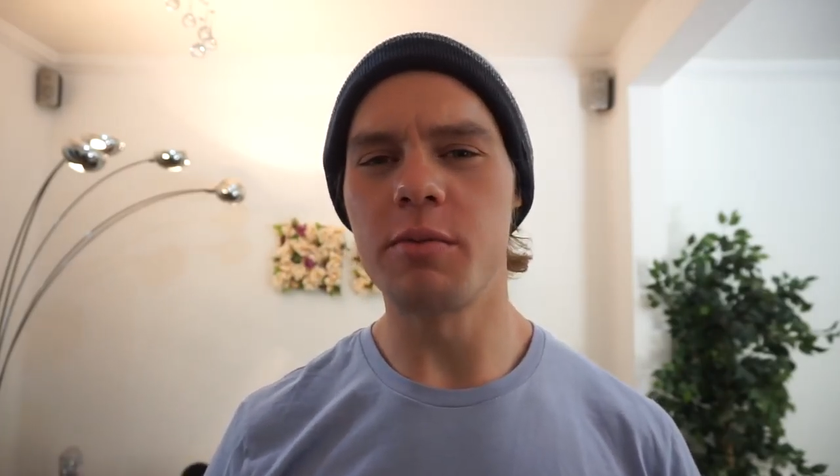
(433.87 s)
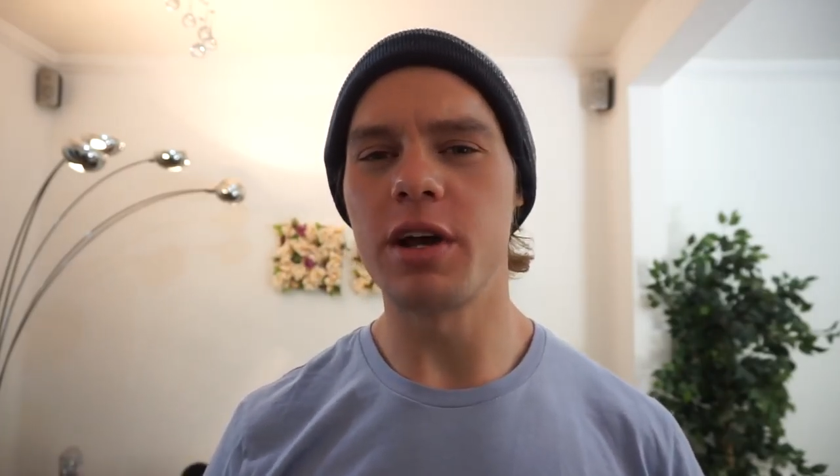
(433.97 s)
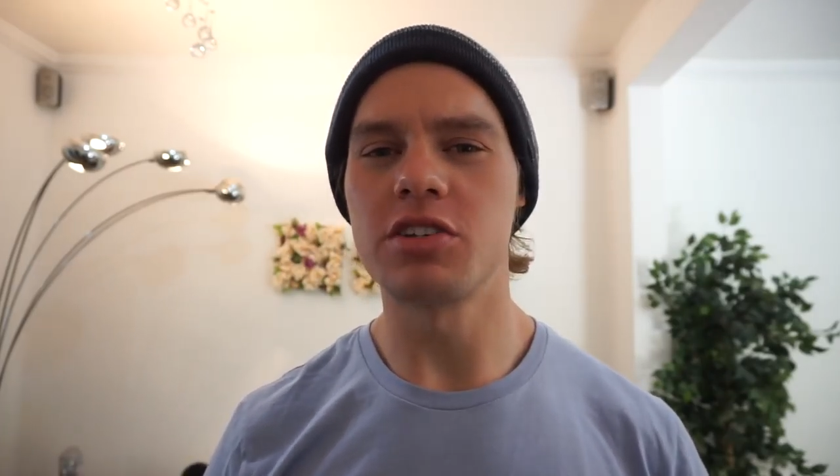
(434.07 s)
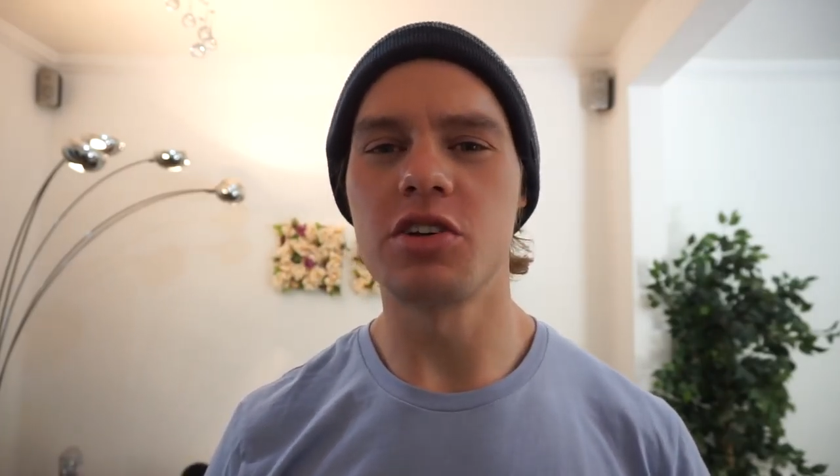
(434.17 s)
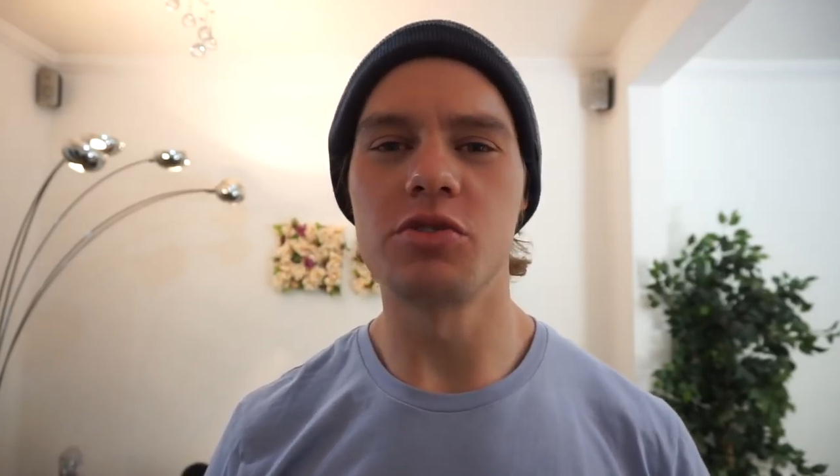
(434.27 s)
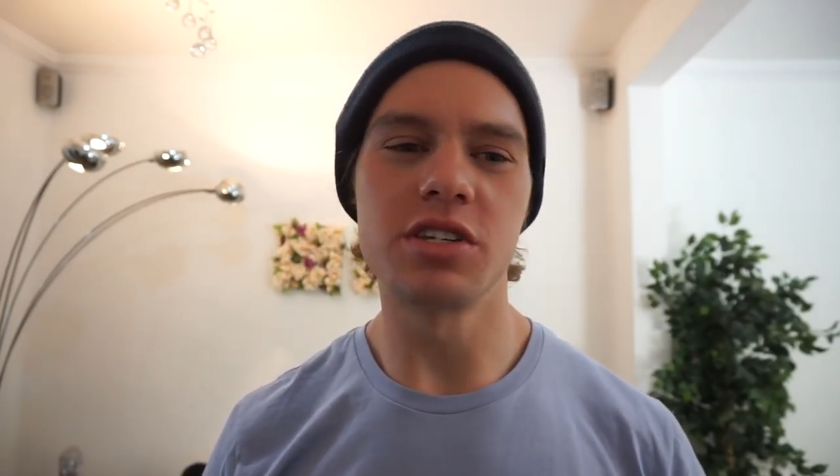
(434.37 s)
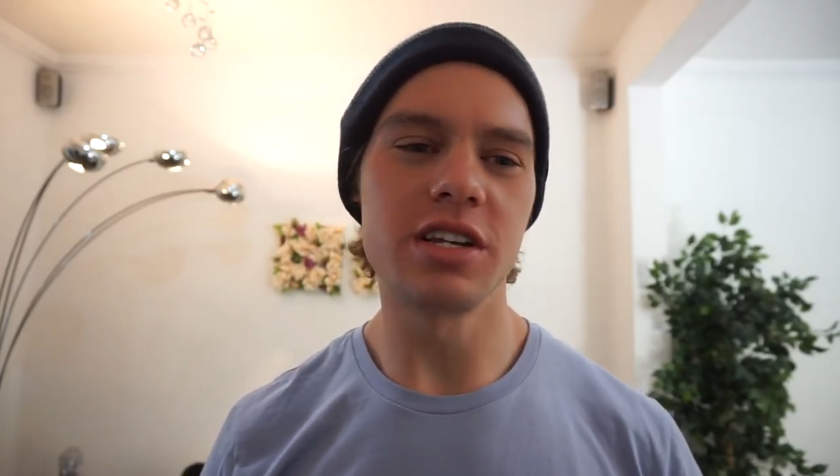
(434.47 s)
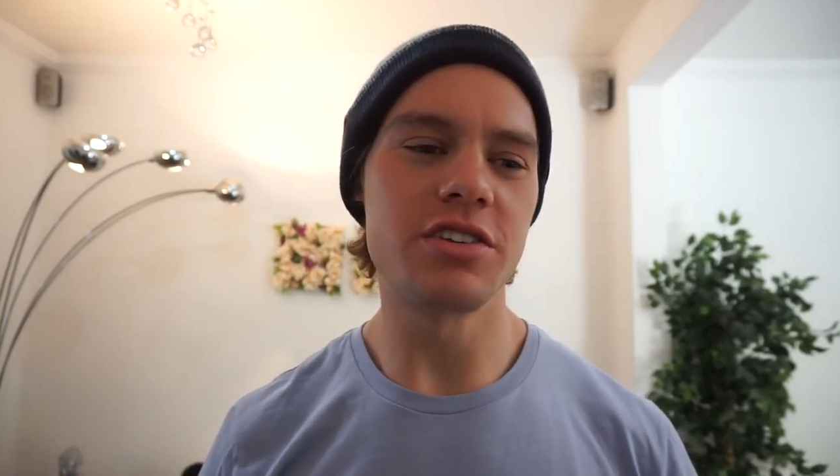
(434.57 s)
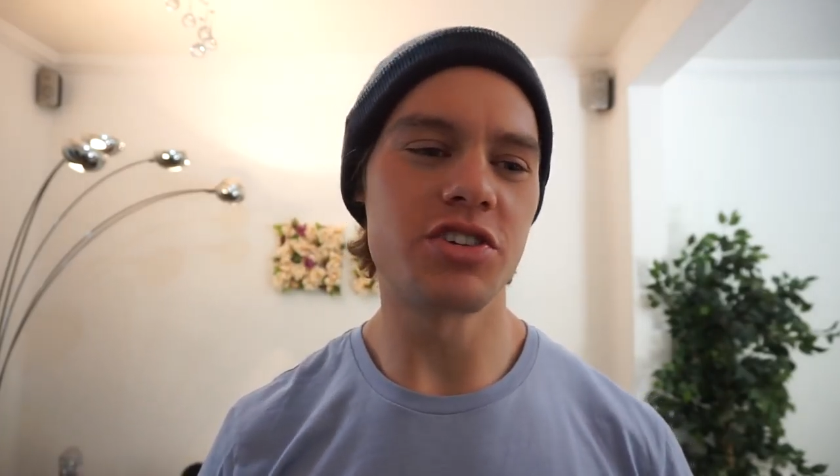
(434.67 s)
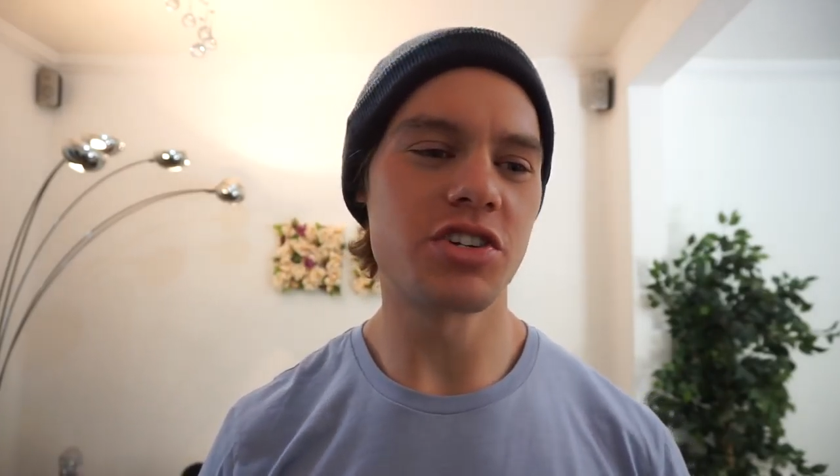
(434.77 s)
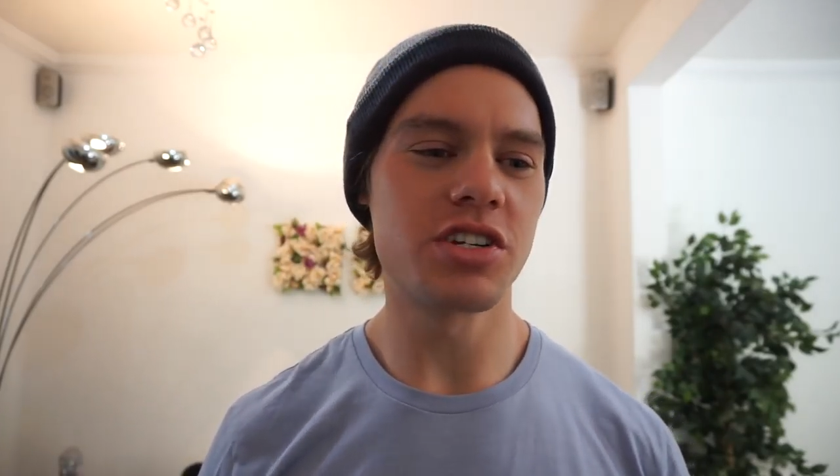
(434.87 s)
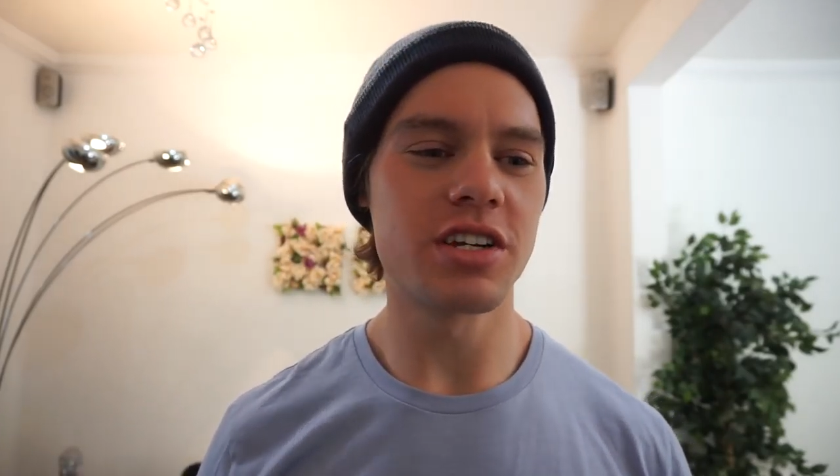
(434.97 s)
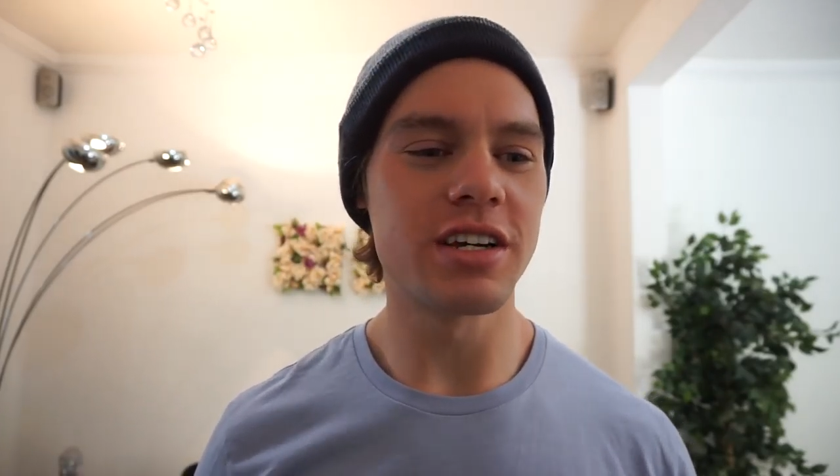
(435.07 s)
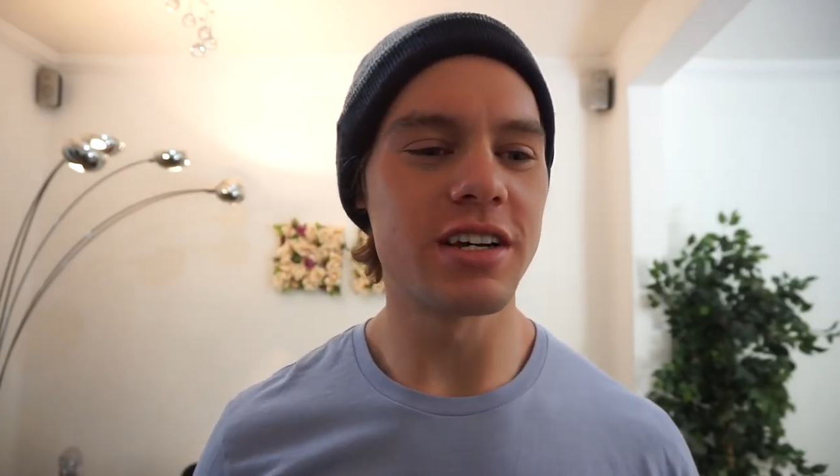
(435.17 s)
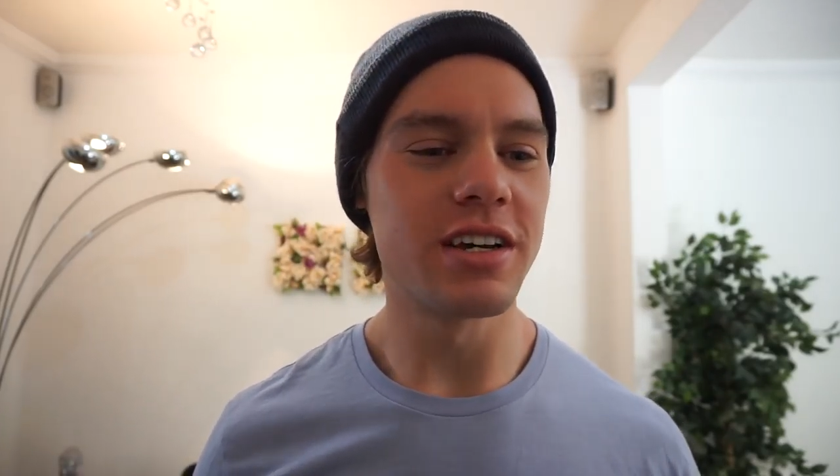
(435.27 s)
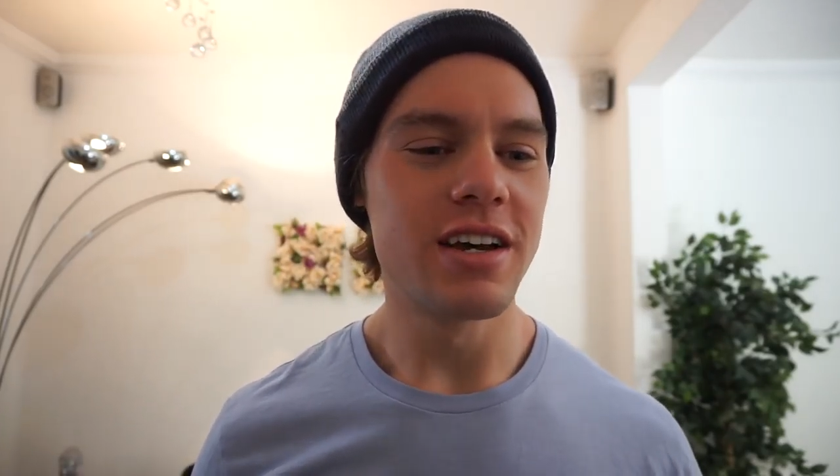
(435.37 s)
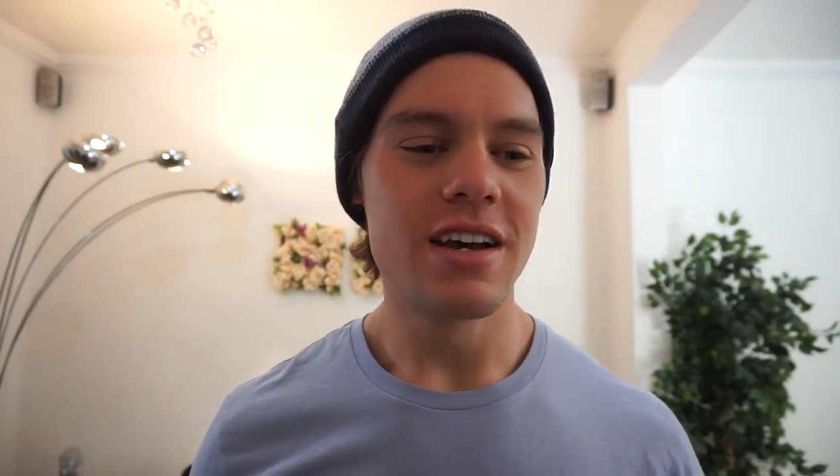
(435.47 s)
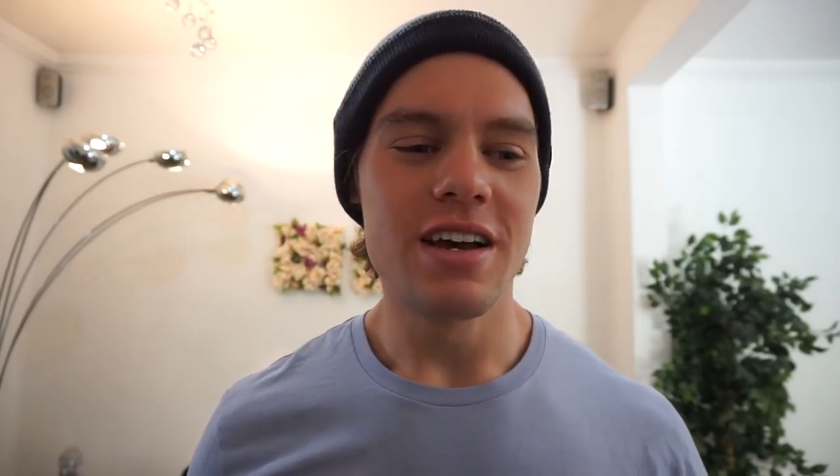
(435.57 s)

Mexico City just to